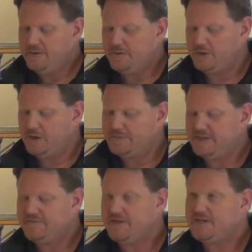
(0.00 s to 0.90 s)
We're hoping
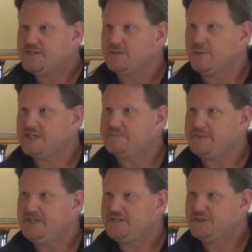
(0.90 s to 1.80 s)
to finish the West
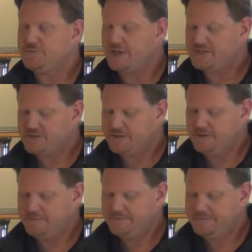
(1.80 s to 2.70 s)
Beach restroom.